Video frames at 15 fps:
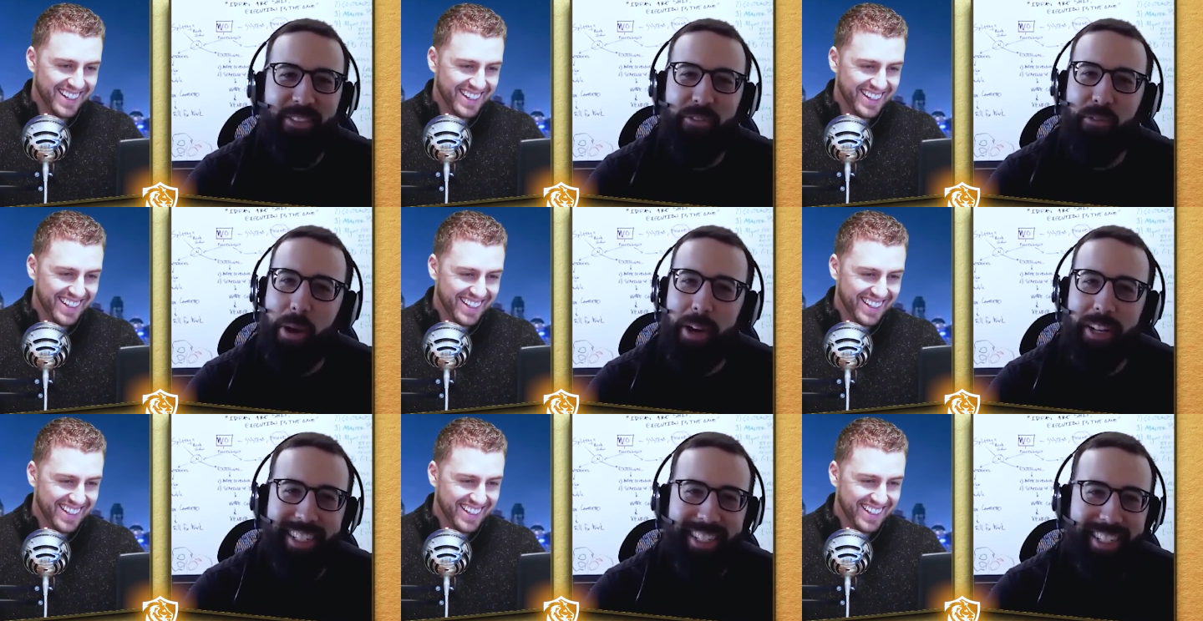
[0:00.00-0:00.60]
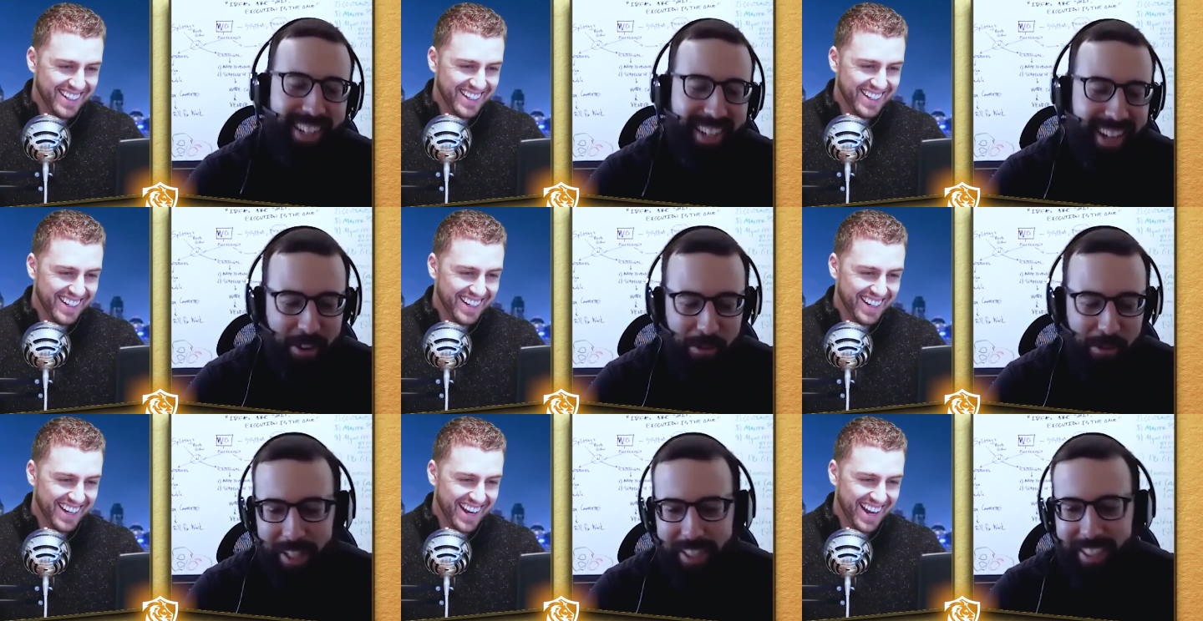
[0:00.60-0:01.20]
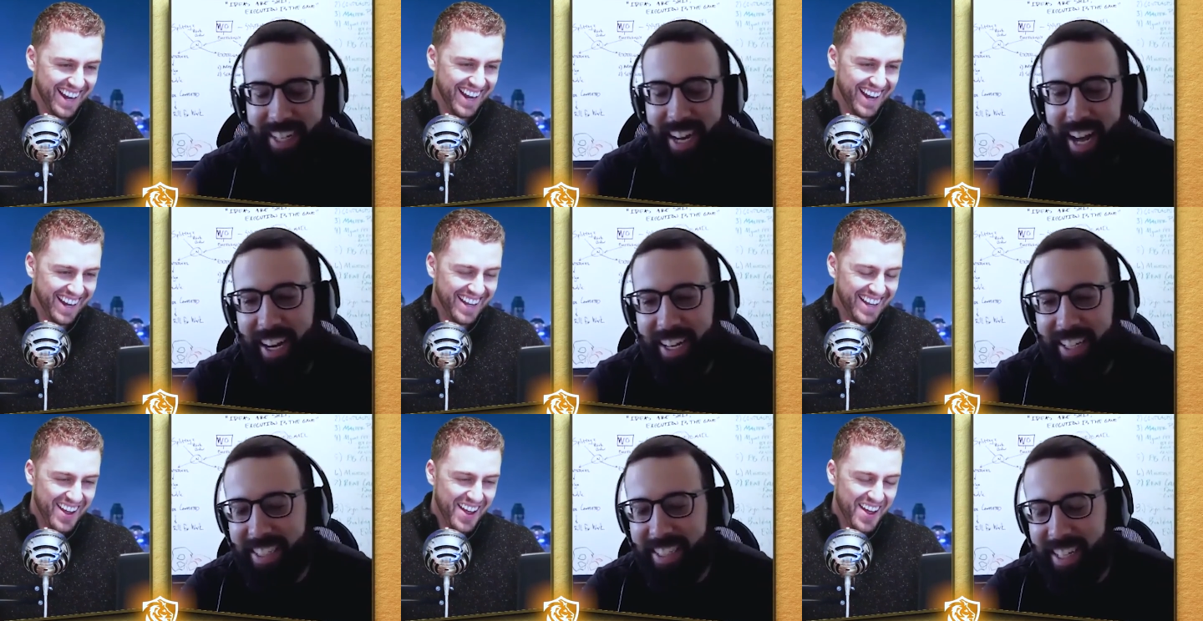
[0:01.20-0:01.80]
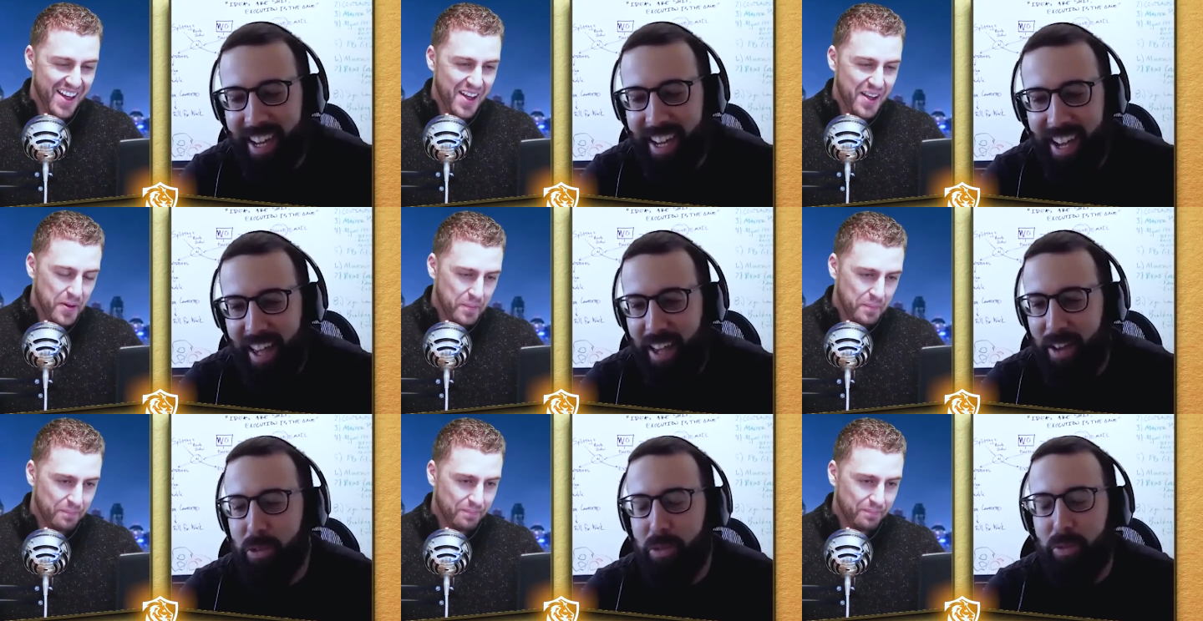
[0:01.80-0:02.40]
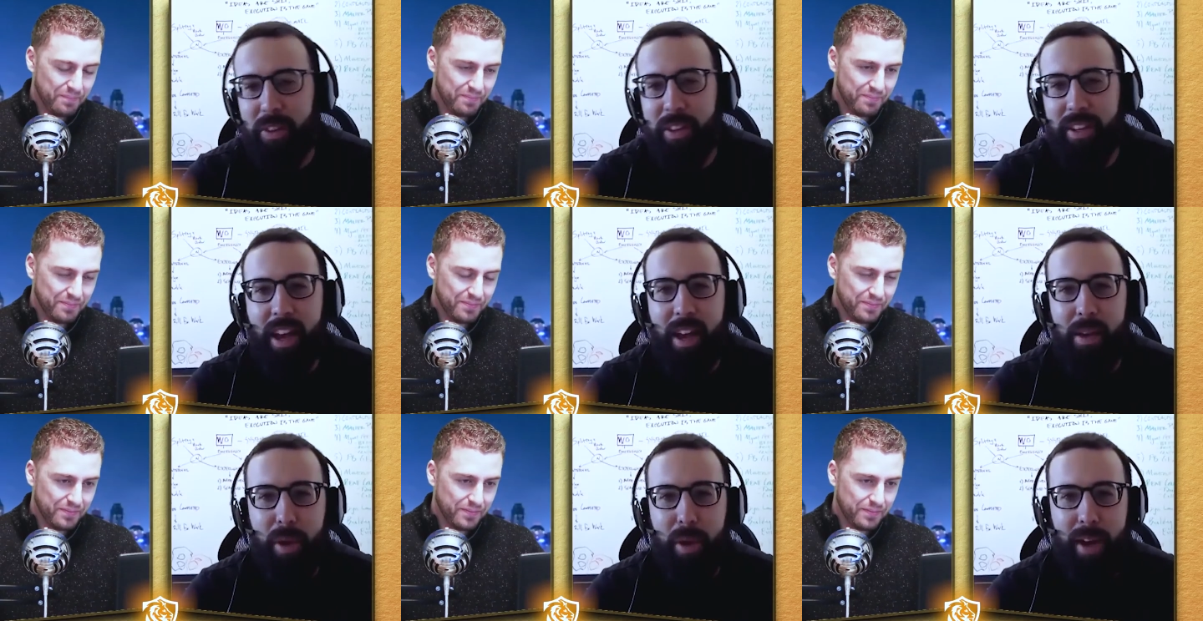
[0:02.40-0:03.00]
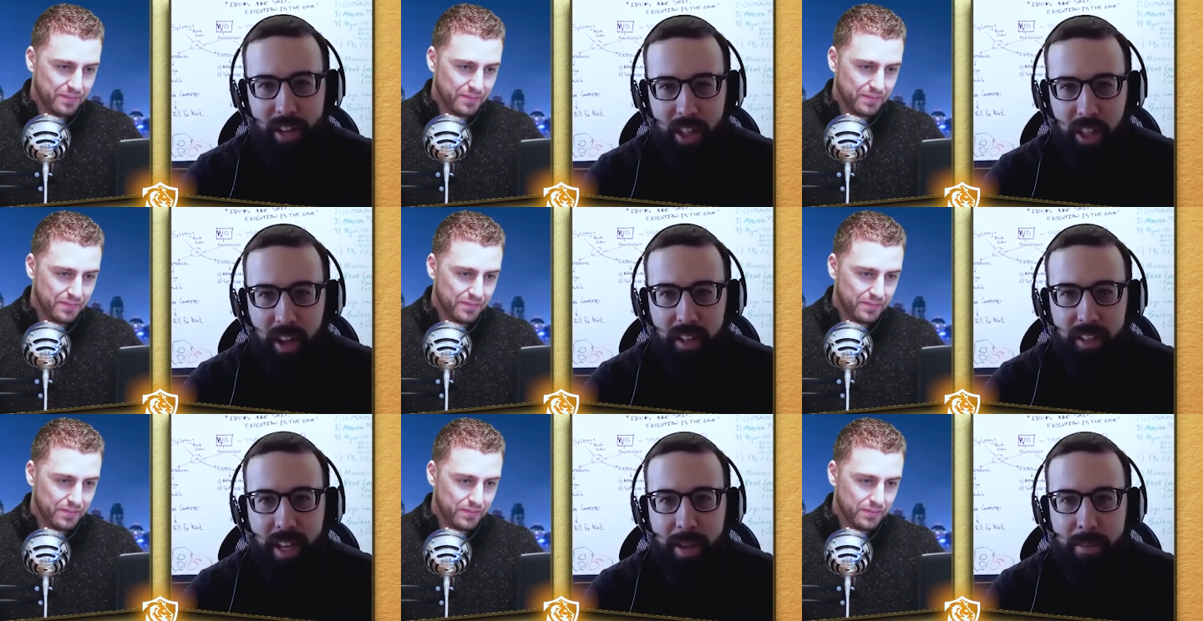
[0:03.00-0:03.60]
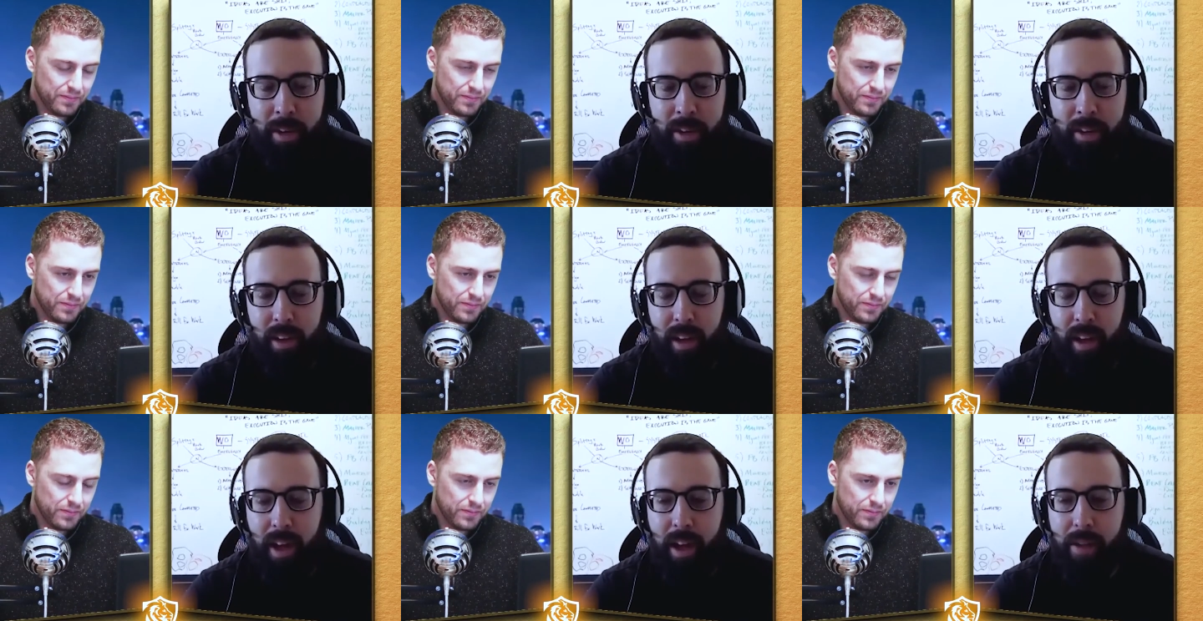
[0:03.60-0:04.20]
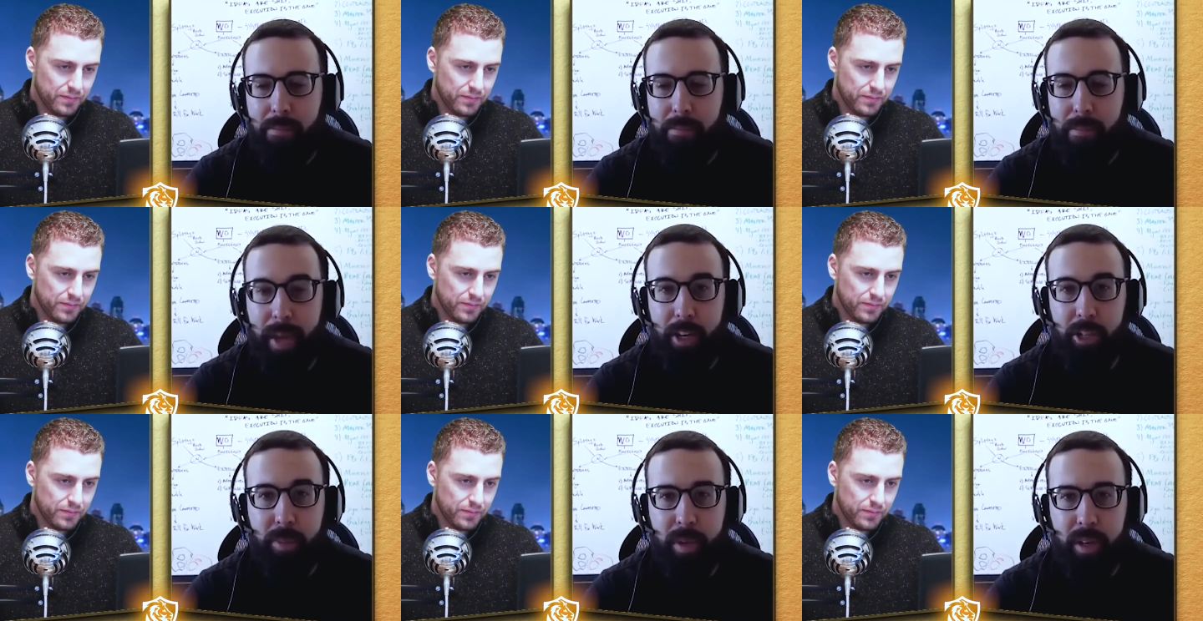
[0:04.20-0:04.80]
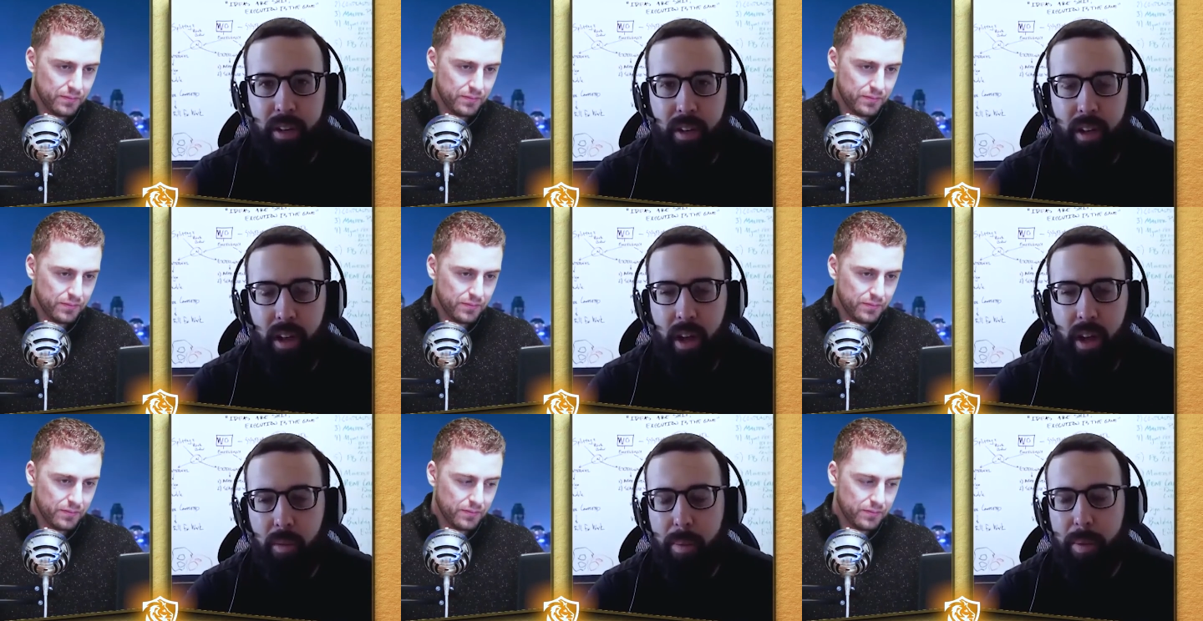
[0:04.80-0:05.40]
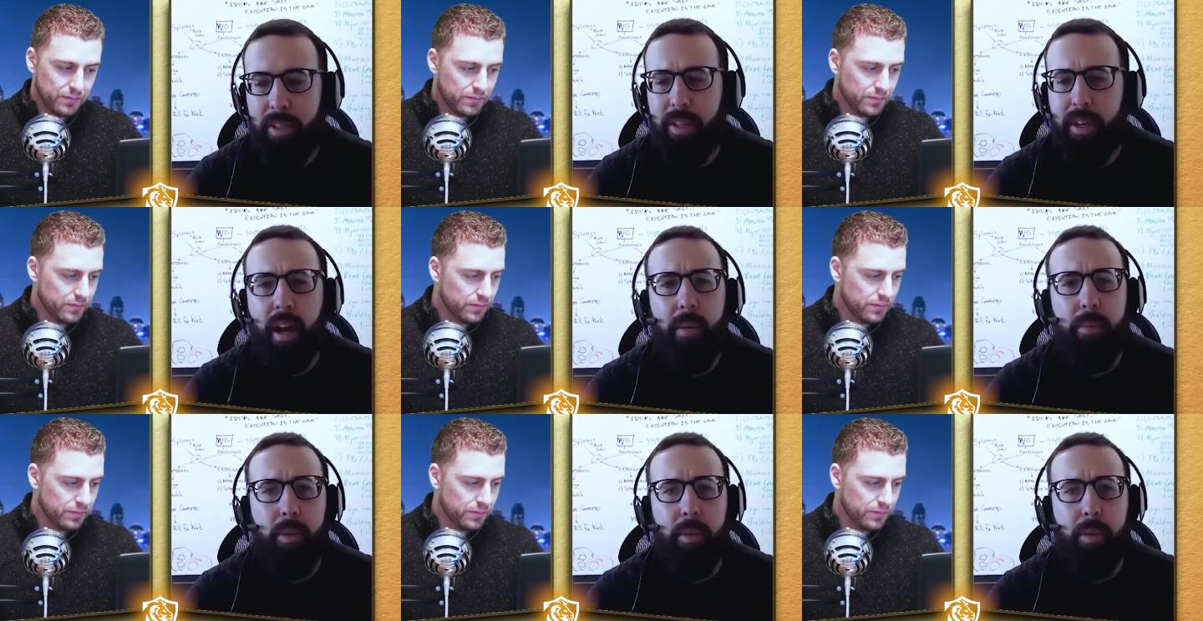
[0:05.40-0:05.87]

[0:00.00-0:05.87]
Speaker 1: wasn't. Honestly, it was really a profit and loss statement management. We built out a couple of